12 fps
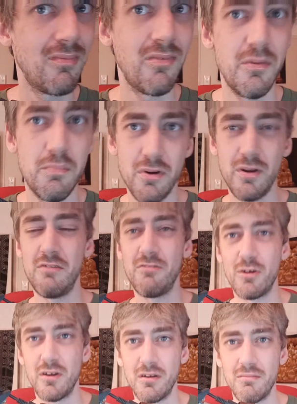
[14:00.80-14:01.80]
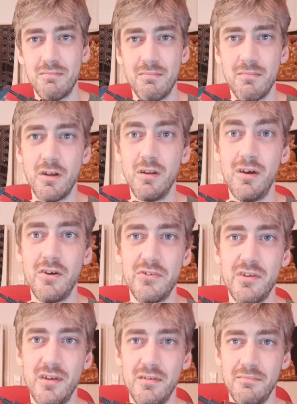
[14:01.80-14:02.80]
They're pretty frickin'
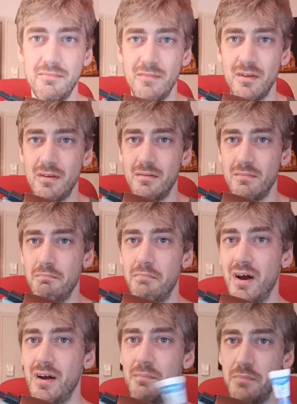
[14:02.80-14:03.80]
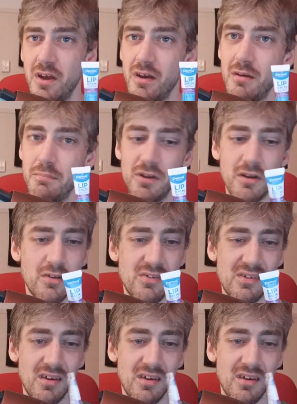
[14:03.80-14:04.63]
glossy. Balmed up, you could